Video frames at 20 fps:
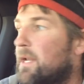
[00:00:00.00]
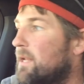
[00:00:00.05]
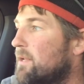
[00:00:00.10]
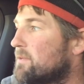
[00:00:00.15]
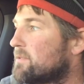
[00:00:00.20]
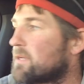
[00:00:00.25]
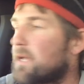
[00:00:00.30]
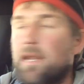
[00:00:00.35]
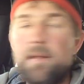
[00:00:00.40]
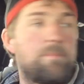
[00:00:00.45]

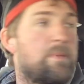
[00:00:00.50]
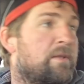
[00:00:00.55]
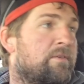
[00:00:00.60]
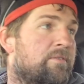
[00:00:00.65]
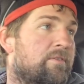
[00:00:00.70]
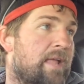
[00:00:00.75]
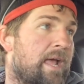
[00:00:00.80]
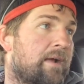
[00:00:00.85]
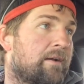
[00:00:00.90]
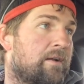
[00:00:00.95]
It's kind of been
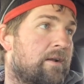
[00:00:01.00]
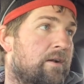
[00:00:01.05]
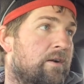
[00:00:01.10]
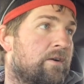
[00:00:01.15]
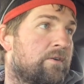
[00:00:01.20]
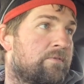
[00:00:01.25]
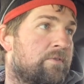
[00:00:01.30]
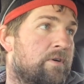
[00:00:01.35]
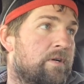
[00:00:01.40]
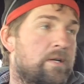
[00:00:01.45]
stagnant
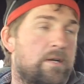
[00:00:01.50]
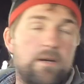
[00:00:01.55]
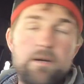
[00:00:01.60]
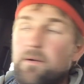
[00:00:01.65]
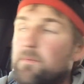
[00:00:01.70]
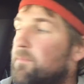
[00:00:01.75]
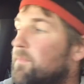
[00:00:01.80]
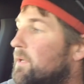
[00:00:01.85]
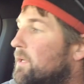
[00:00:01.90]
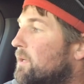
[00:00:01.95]
here for a
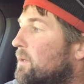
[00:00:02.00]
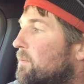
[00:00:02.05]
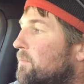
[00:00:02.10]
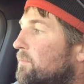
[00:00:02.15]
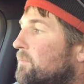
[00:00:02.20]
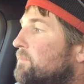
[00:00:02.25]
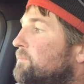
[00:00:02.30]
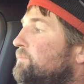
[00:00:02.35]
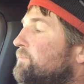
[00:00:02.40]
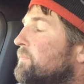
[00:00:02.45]
year.
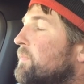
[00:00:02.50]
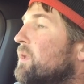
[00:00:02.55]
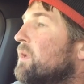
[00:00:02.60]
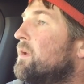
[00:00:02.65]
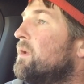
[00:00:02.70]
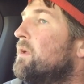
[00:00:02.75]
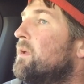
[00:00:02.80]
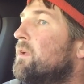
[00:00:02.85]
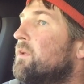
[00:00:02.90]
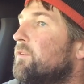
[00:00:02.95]

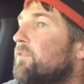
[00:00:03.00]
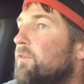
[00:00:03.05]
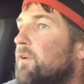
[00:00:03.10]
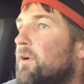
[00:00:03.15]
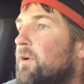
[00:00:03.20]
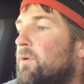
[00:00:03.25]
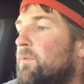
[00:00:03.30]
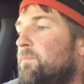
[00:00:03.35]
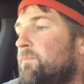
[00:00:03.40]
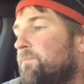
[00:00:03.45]

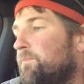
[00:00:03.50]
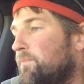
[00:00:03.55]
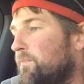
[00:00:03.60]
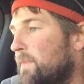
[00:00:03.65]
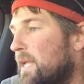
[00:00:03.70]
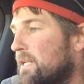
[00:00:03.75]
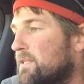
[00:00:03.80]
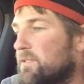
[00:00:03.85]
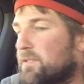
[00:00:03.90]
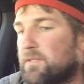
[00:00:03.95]
So
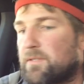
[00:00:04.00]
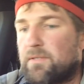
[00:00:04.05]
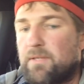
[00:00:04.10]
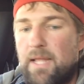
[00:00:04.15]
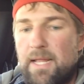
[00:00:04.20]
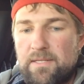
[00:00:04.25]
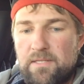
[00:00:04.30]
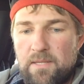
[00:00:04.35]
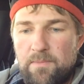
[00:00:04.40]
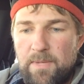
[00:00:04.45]
that's
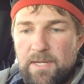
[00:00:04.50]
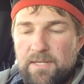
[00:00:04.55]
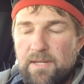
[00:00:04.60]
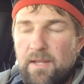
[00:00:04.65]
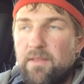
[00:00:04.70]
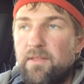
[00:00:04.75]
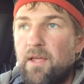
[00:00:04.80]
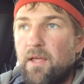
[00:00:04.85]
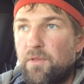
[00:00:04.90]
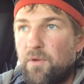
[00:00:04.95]

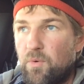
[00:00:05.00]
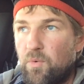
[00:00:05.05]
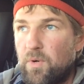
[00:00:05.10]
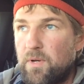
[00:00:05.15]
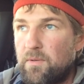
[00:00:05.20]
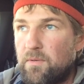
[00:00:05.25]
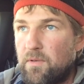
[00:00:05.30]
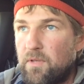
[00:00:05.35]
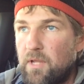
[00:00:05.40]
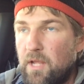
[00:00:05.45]

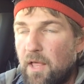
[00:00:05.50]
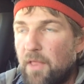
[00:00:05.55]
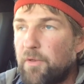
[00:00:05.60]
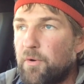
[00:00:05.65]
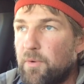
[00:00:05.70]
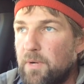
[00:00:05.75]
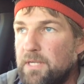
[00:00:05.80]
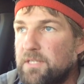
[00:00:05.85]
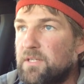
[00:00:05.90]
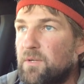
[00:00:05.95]
the
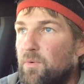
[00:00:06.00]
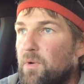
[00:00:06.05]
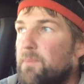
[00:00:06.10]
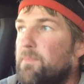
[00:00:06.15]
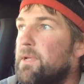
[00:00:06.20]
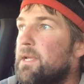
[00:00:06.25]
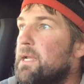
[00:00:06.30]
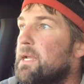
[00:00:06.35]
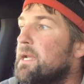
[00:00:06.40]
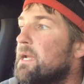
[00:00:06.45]
other reason would
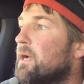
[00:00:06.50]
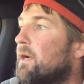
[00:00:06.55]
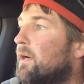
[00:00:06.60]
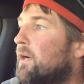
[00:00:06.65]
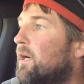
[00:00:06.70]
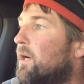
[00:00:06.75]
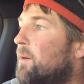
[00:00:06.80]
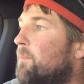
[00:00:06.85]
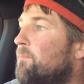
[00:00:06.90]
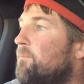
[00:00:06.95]
be
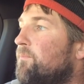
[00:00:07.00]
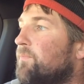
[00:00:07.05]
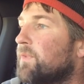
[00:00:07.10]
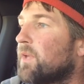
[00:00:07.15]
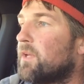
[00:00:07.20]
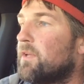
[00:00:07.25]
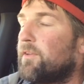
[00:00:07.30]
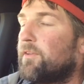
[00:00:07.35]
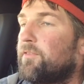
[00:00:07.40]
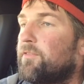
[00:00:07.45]

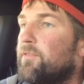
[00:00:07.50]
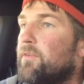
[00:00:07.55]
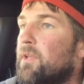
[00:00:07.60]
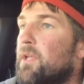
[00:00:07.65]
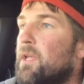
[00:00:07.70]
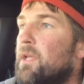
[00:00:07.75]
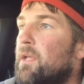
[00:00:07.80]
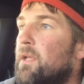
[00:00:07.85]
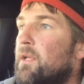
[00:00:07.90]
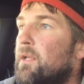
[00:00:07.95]
is
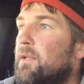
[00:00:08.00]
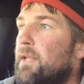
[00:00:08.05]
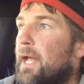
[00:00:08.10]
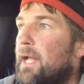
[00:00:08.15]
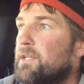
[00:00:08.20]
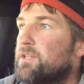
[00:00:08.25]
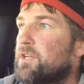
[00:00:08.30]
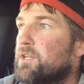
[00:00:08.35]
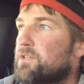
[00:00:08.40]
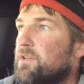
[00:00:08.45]

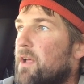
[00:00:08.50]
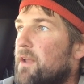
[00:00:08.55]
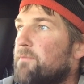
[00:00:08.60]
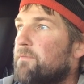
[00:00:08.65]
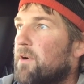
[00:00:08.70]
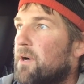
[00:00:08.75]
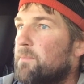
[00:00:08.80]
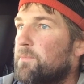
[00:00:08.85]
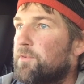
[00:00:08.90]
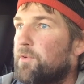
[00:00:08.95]
not just on
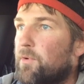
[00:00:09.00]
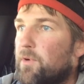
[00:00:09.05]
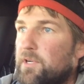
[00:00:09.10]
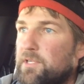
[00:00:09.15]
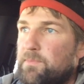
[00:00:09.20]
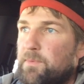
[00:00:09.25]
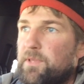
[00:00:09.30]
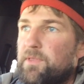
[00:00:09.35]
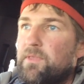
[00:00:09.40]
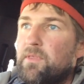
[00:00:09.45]
farm
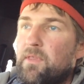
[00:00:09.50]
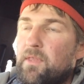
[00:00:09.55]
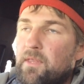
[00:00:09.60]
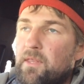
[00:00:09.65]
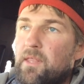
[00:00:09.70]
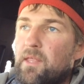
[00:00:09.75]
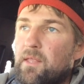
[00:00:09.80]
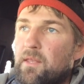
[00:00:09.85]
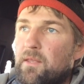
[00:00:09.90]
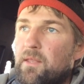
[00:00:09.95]
storage, but
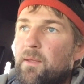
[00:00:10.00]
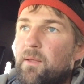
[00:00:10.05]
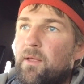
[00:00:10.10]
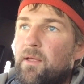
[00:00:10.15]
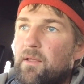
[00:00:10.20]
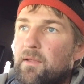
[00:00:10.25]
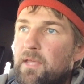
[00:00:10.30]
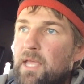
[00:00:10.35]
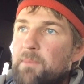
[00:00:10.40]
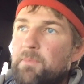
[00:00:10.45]

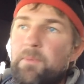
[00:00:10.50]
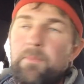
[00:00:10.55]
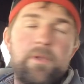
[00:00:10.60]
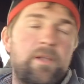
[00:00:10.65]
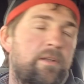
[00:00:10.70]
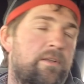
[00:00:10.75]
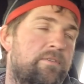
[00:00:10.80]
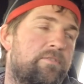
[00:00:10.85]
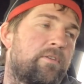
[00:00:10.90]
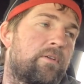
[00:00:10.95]
the
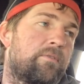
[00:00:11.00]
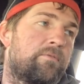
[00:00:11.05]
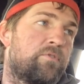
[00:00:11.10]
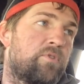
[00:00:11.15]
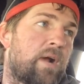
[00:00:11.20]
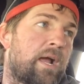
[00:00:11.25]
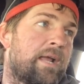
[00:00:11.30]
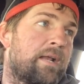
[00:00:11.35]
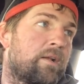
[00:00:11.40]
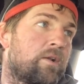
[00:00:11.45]
capabilities of
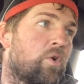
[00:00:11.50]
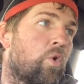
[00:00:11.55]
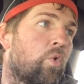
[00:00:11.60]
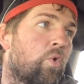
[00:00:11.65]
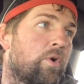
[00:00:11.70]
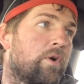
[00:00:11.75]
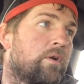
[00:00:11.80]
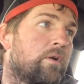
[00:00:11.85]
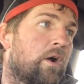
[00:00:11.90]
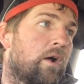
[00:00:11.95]
drying
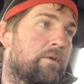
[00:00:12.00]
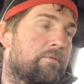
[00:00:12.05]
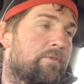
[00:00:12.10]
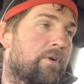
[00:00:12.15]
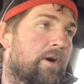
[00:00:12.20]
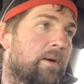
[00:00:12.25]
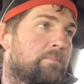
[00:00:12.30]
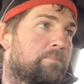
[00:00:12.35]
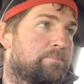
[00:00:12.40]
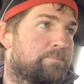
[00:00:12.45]
corn on
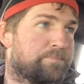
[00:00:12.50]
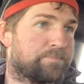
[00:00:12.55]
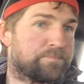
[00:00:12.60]
farm.